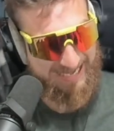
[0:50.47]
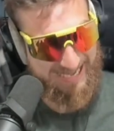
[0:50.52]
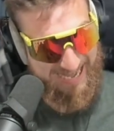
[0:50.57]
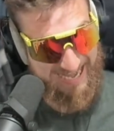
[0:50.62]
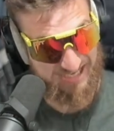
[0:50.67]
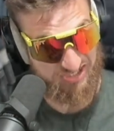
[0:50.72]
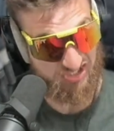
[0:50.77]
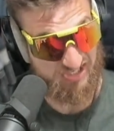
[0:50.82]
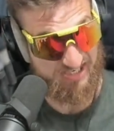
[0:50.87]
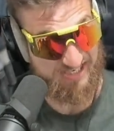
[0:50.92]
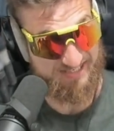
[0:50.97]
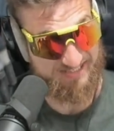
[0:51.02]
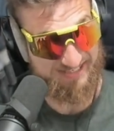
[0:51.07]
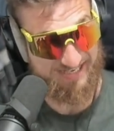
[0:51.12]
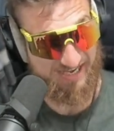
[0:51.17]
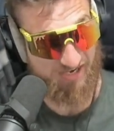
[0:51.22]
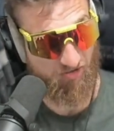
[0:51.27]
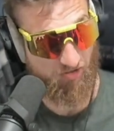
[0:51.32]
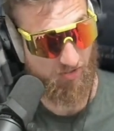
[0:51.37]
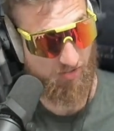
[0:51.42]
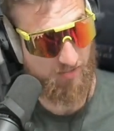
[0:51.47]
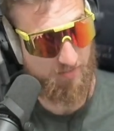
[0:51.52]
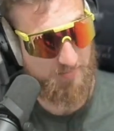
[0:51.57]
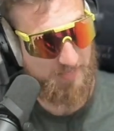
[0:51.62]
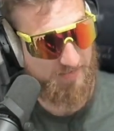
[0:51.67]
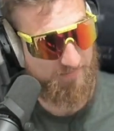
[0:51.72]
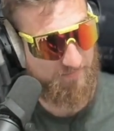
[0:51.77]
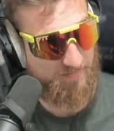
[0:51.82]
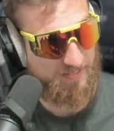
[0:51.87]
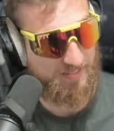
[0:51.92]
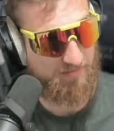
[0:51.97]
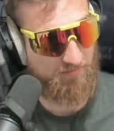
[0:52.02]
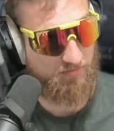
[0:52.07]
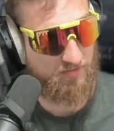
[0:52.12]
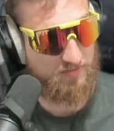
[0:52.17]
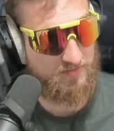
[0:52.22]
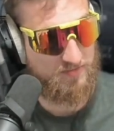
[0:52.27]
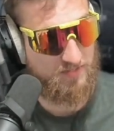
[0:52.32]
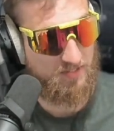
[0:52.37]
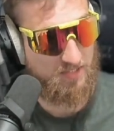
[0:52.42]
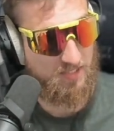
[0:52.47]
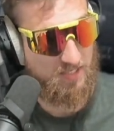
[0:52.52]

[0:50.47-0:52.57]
Engineers care a lot about finding roots.